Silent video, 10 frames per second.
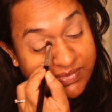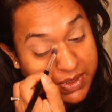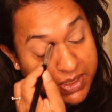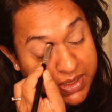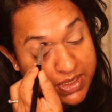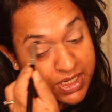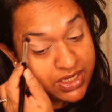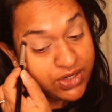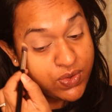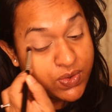and then the
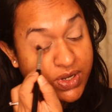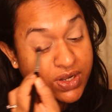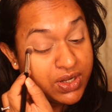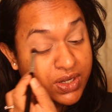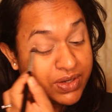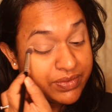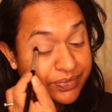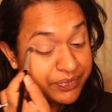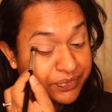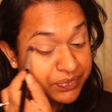inner corner,
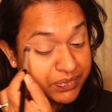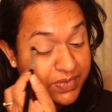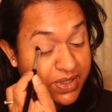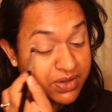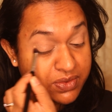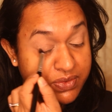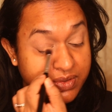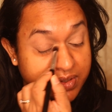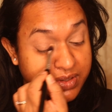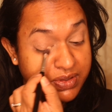outer
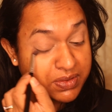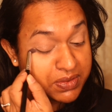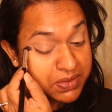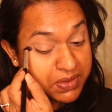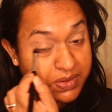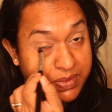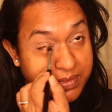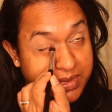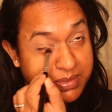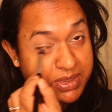corner,
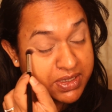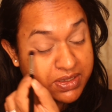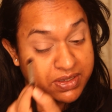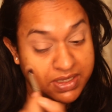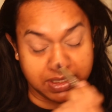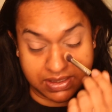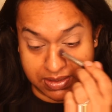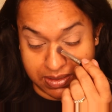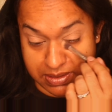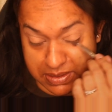a little bit underneath.
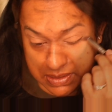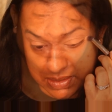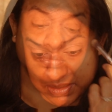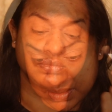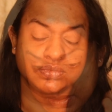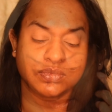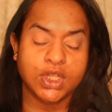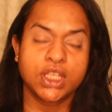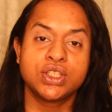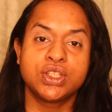
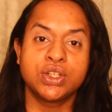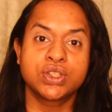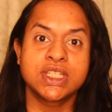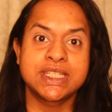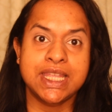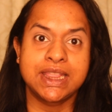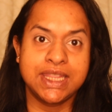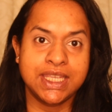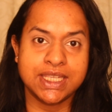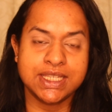So to set
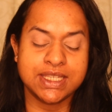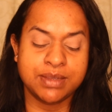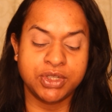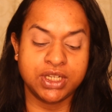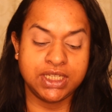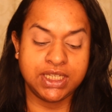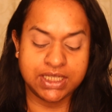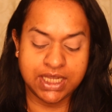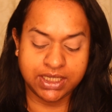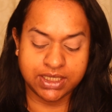this, I'm gonna
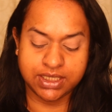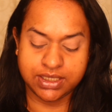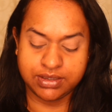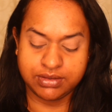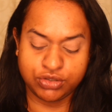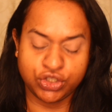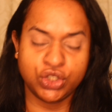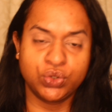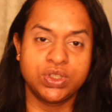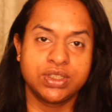need like a
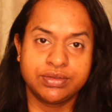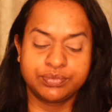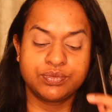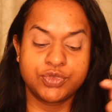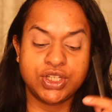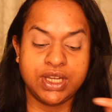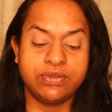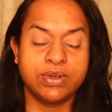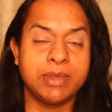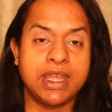nude
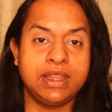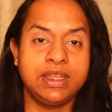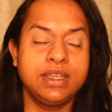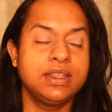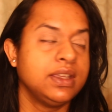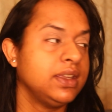shade for my Eyelid,